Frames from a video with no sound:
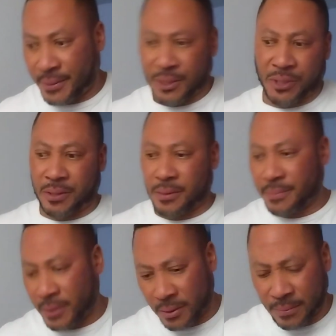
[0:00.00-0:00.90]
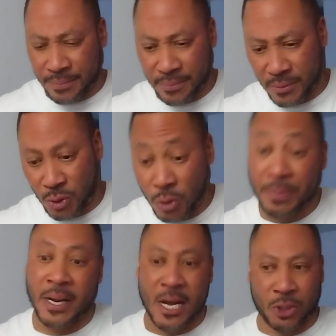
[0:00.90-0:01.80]
this
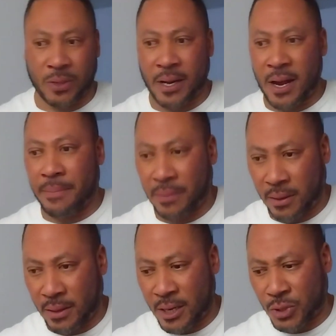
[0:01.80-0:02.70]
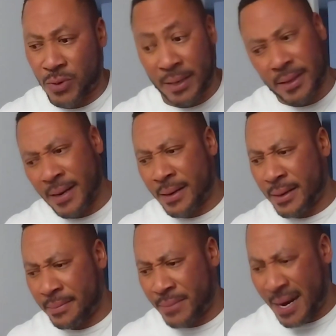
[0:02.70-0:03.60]
super concentrated hop extract,
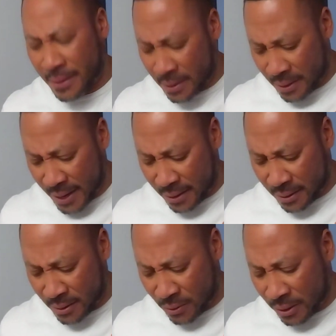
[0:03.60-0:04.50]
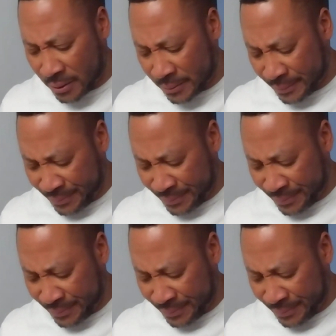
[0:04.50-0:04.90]
I'm not getting that at all.